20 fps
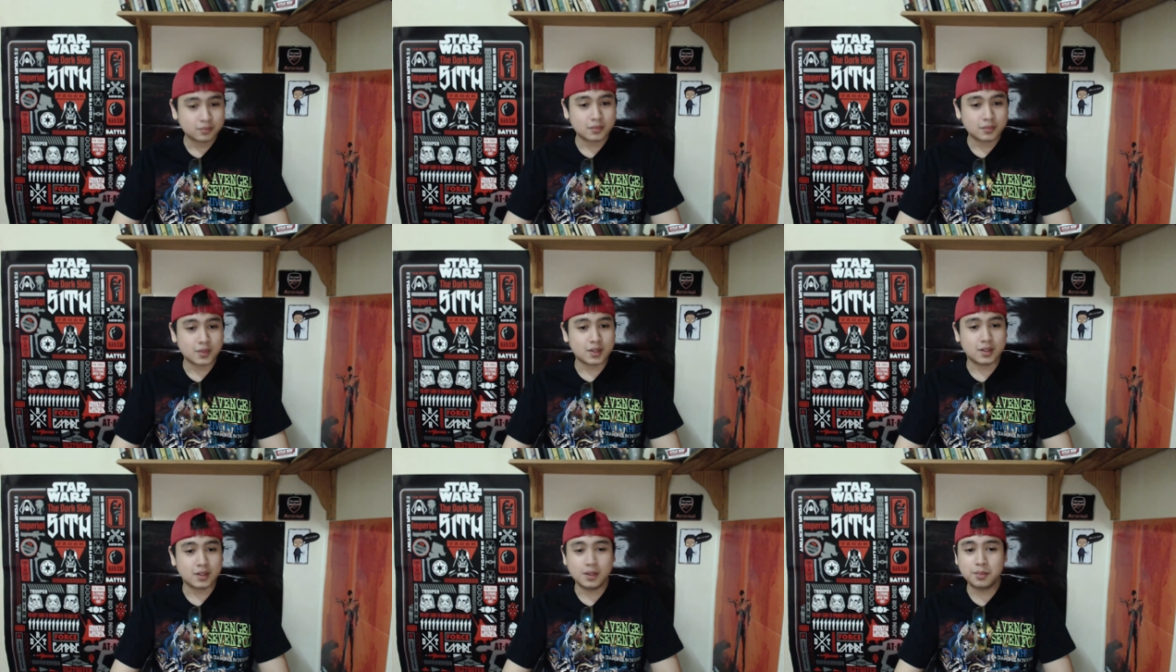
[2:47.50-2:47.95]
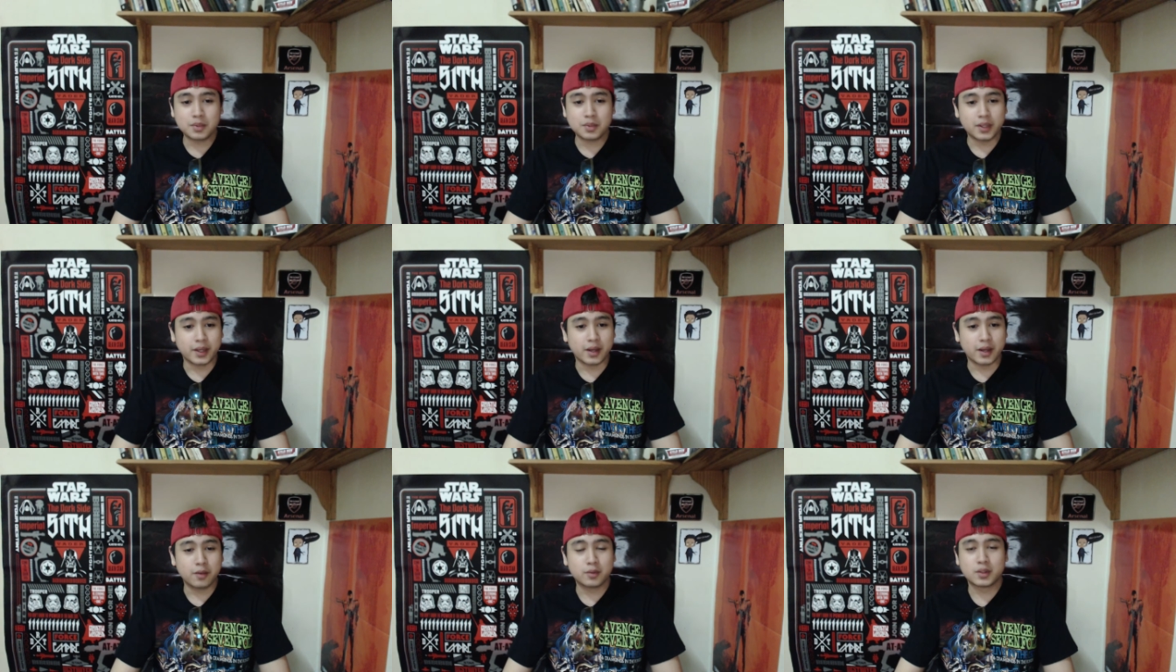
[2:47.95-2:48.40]
seems
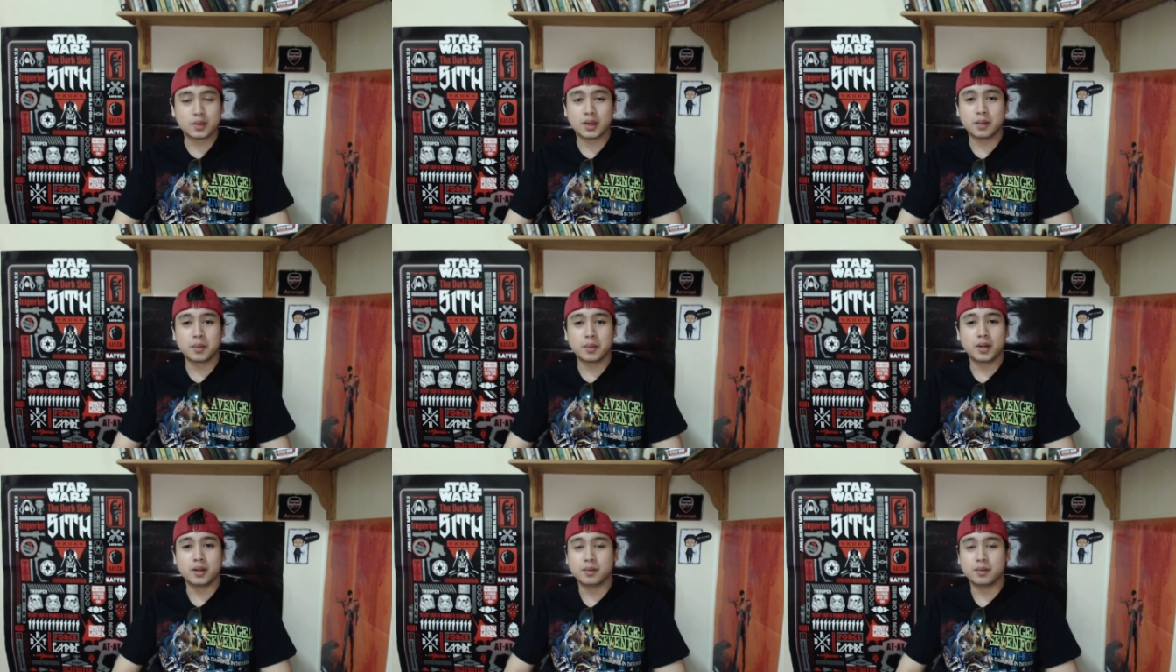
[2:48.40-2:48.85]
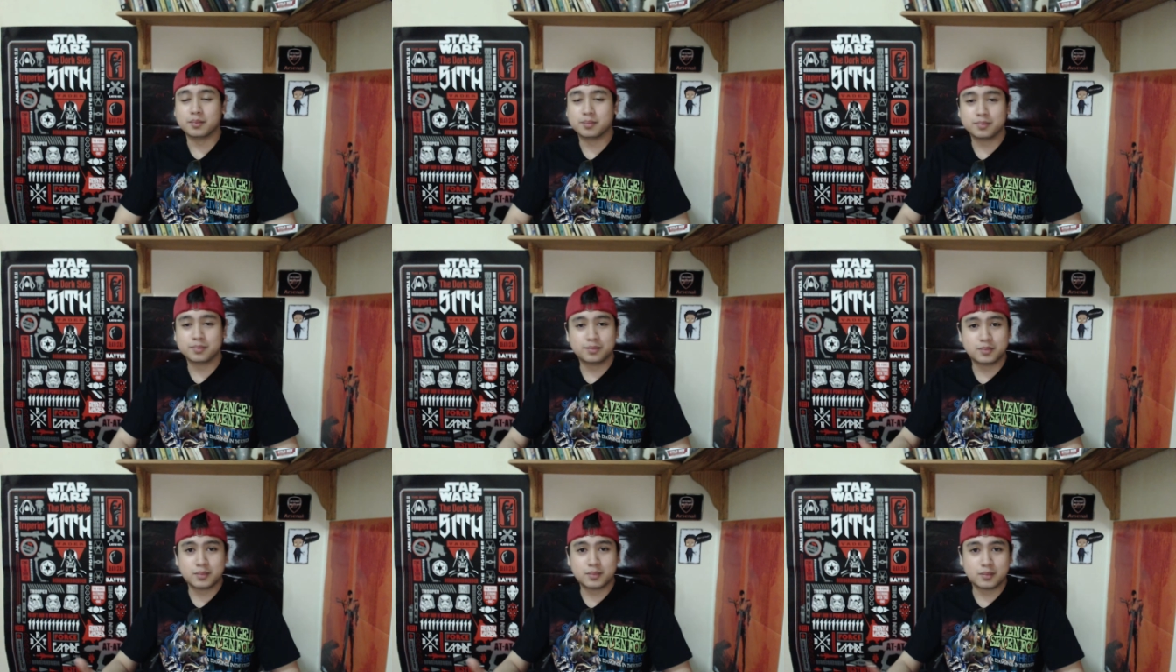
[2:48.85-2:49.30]
like every time I
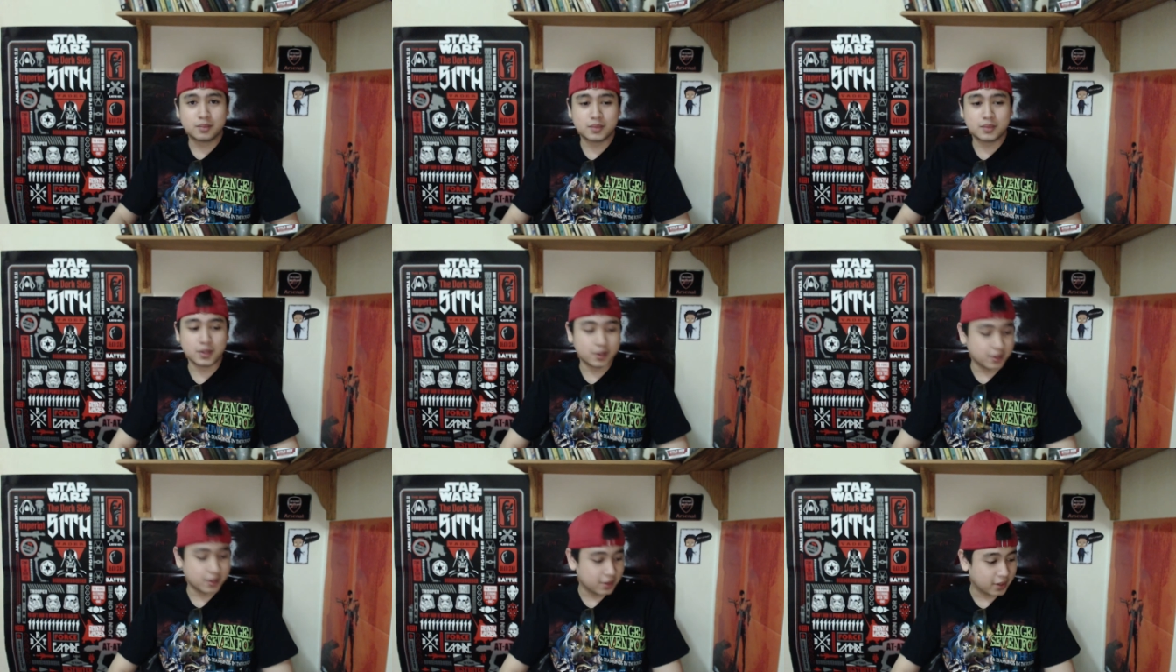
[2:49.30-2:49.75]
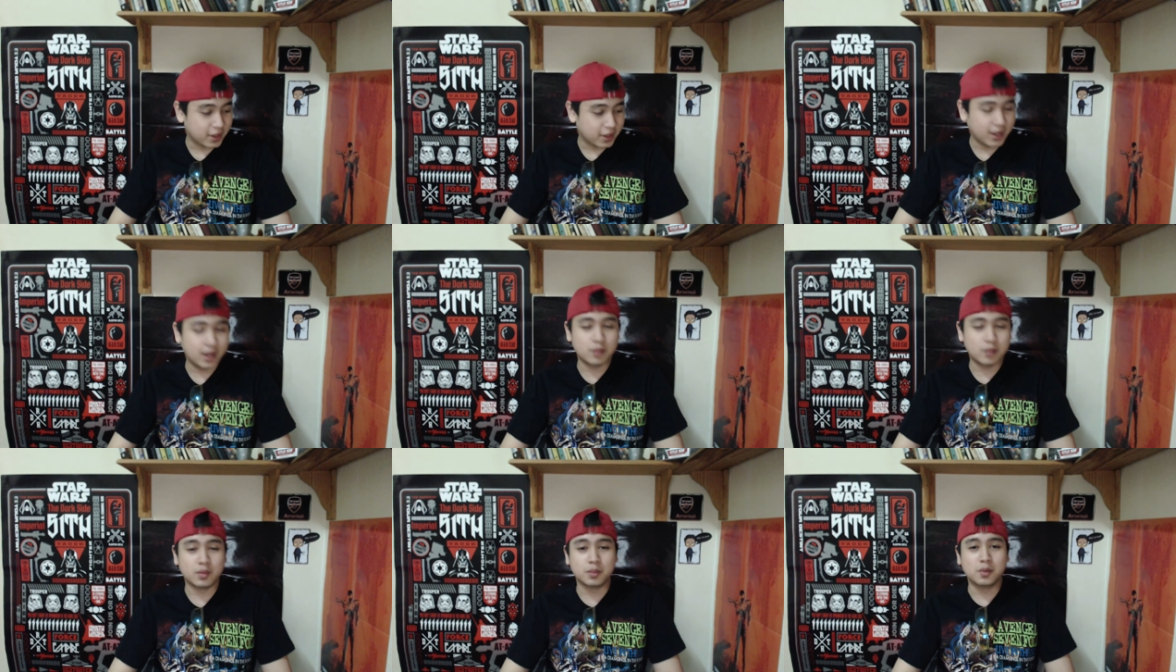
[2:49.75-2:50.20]
turn on the
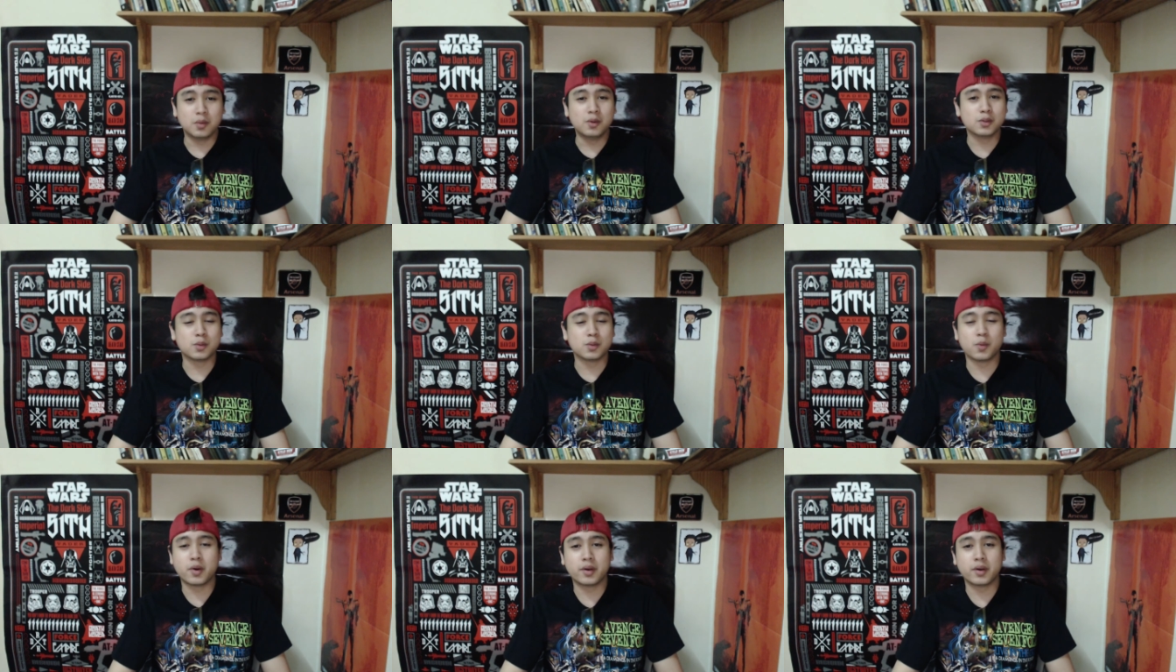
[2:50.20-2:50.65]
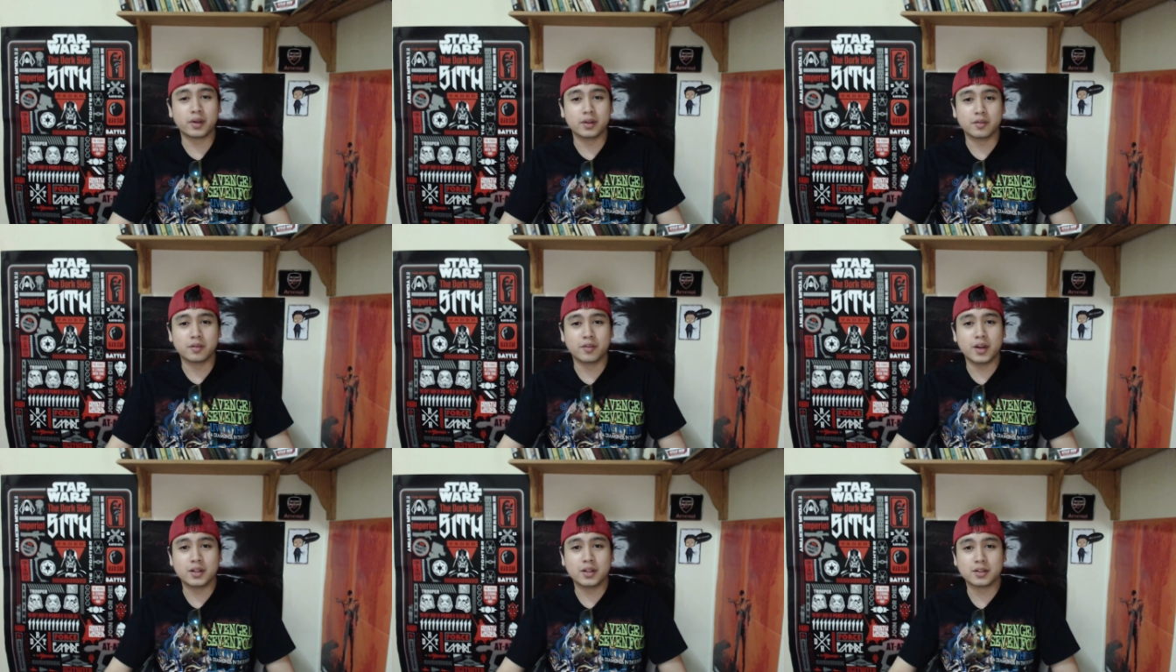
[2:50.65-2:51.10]
cam, I'm always wearing an
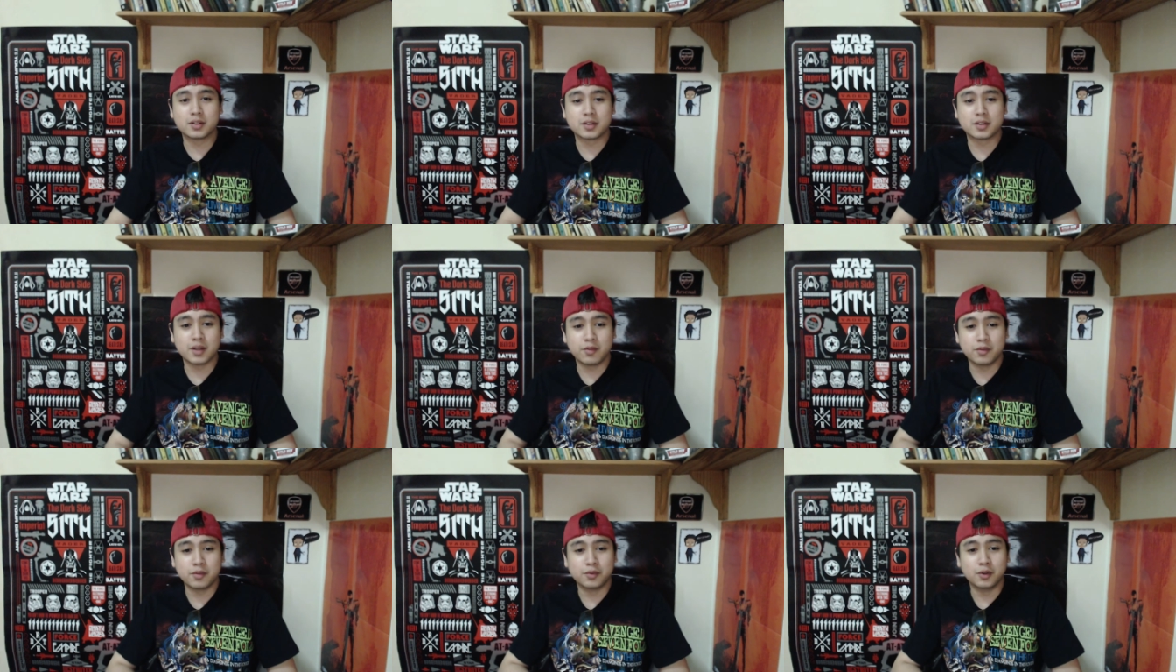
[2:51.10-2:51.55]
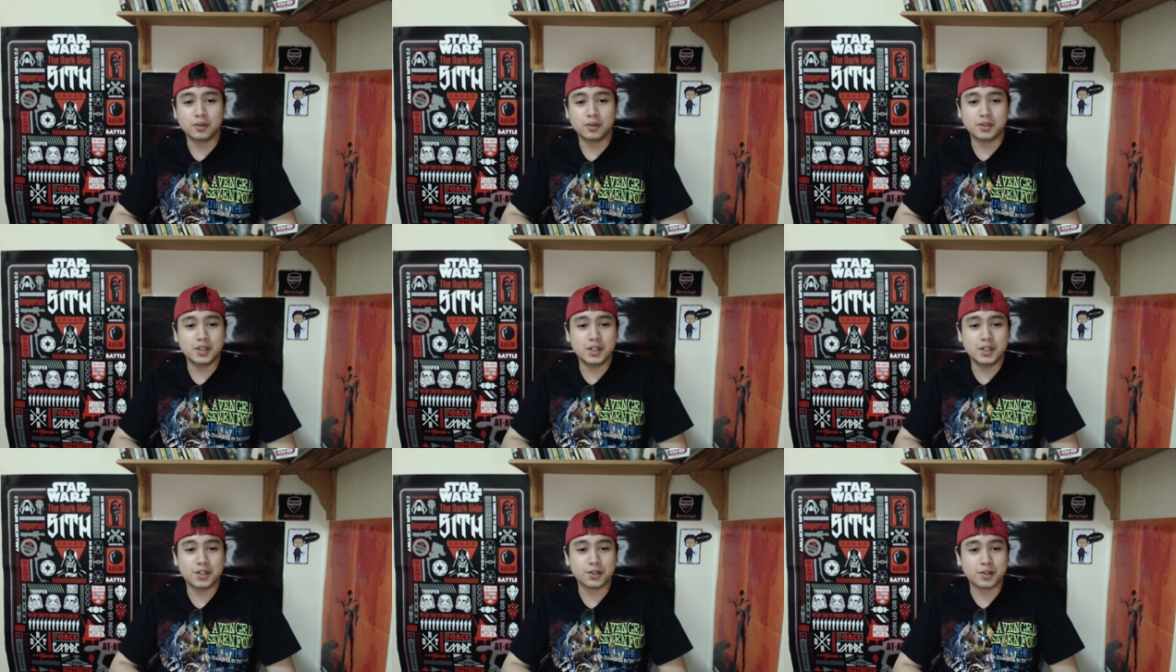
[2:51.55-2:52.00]
Avenged Sevenfold
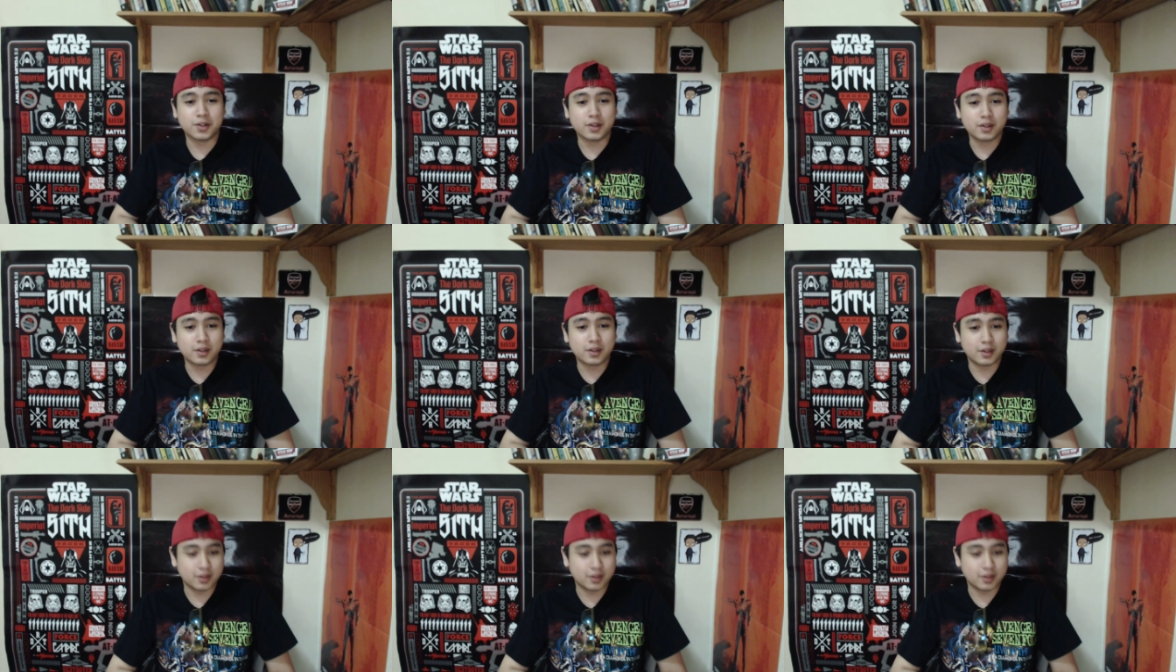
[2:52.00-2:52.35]
t-shirt,